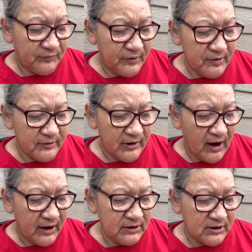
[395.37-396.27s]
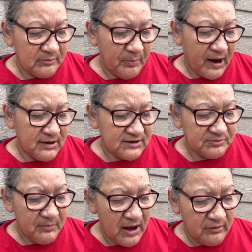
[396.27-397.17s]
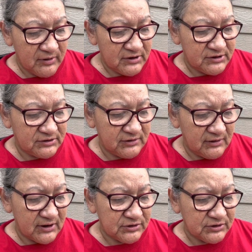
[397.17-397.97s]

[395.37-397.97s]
further heightened by his marriage to the